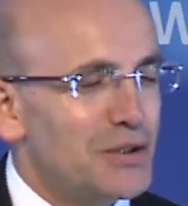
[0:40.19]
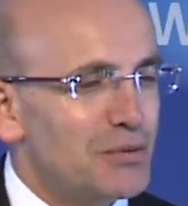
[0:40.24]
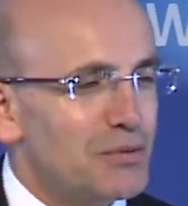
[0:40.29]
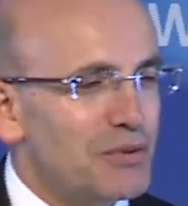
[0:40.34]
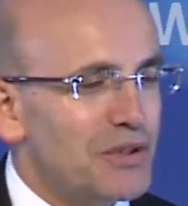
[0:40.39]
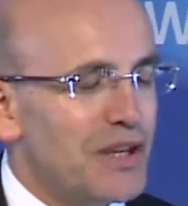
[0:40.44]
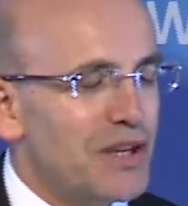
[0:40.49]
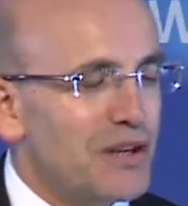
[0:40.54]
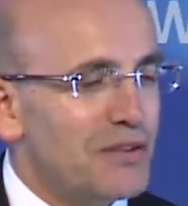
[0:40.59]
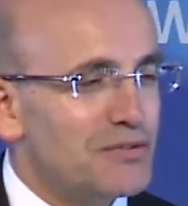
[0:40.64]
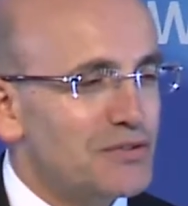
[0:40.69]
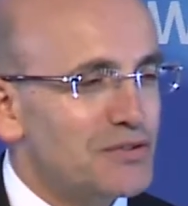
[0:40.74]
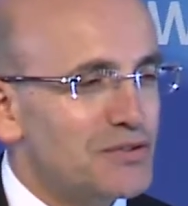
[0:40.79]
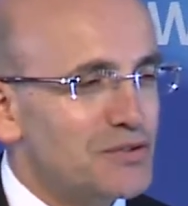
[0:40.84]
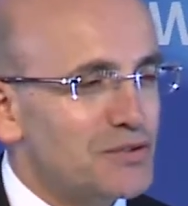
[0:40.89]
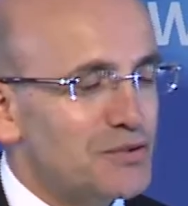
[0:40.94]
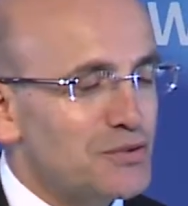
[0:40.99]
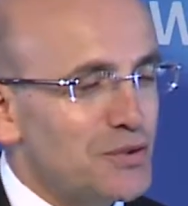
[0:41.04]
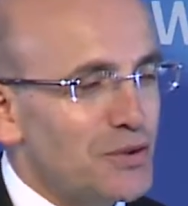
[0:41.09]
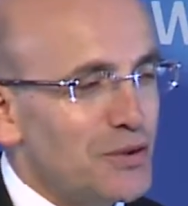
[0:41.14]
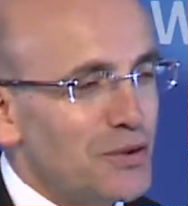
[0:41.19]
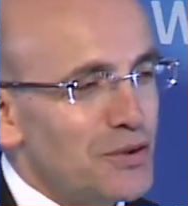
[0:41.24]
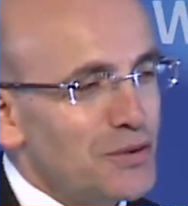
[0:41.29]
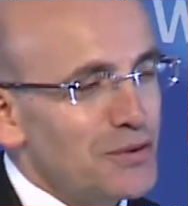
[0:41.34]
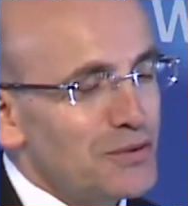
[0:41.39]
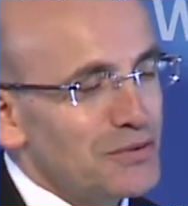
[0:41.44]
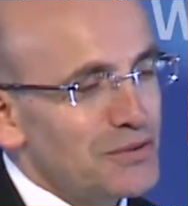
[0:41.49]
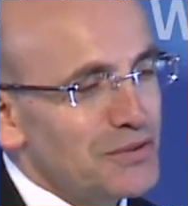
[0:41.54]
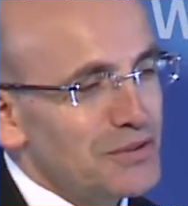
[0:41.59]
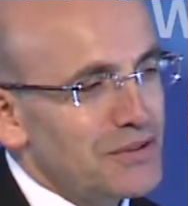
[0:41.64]
we have
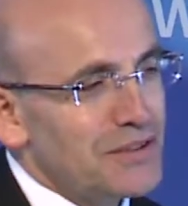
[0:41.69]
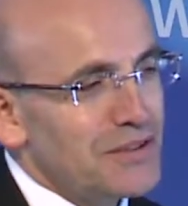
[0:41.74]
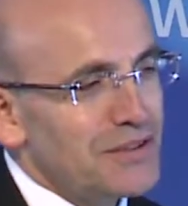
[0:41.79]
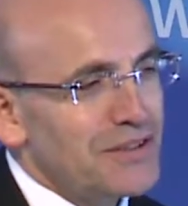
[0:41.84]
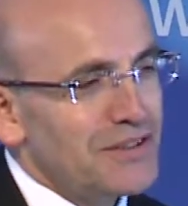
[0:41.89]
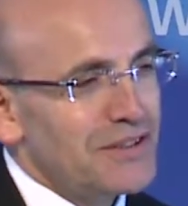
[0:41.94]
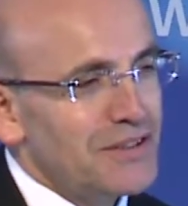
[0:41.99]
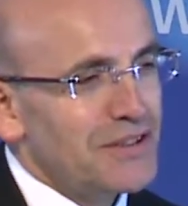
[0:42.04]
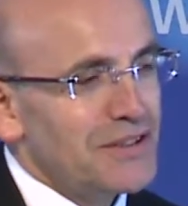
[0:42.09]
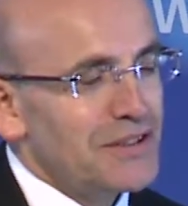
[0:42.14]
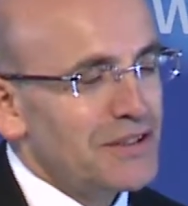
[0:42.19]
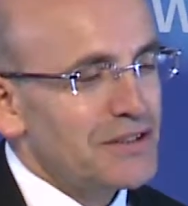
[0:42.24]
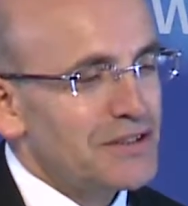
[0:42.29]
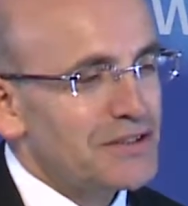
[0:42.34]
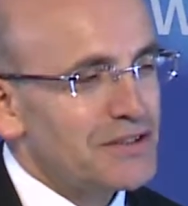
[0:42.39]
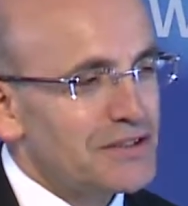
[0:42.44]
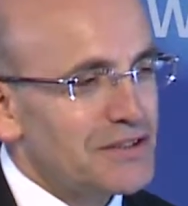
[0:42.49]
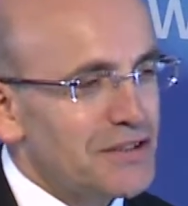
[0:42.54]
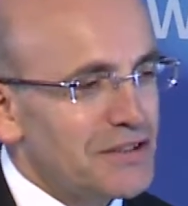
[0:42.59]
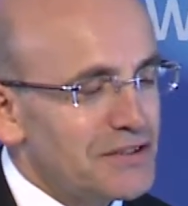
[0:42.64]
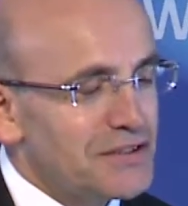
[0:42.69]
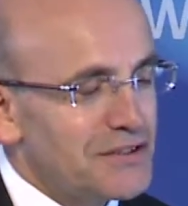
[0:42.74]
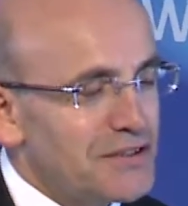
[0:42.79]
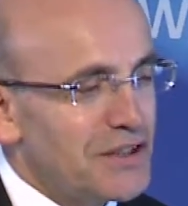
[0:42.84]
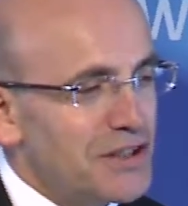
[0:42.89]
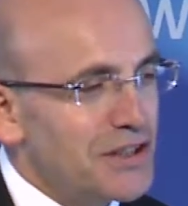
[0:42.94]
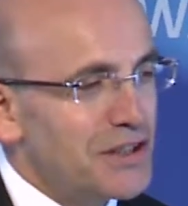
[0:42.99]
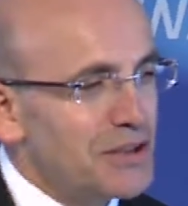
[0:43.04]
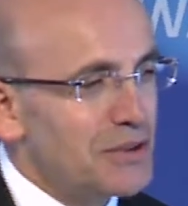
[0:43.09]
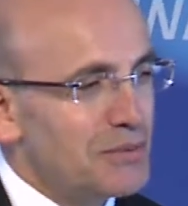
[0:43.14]
strong,
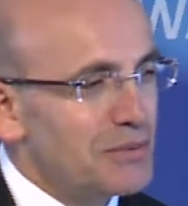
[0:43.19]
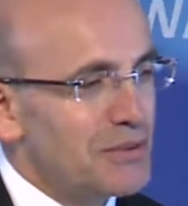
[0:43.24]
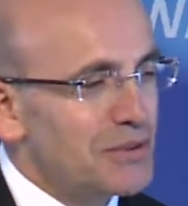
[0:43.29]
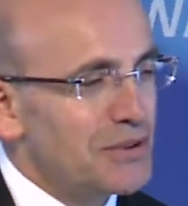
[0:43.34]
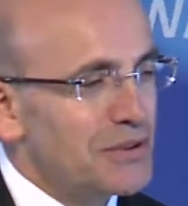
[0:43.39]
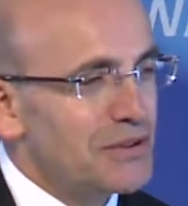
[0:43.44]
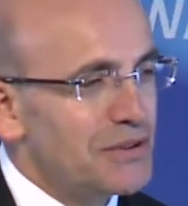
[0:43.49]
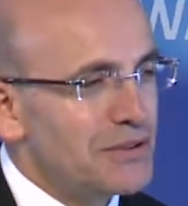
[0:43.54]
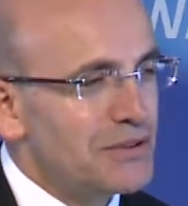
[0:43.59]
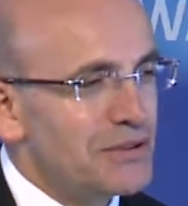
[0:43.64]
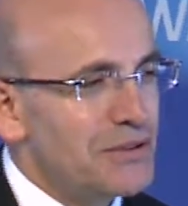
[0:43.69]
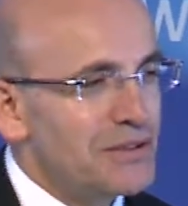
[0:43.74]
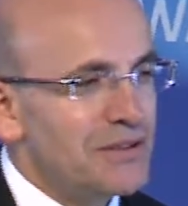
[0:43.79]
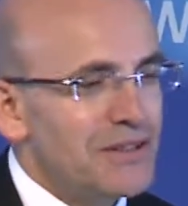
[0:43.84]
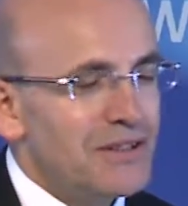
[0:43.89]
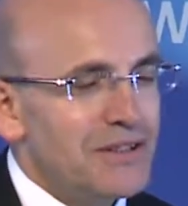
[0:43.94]
sustainable,